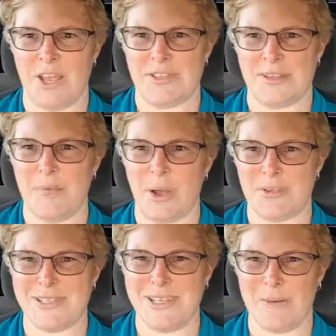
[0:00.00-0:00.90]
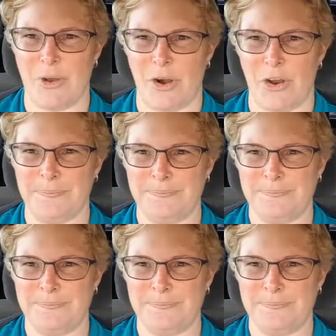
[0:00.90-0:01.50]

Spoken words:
So I'll see you tomorrow.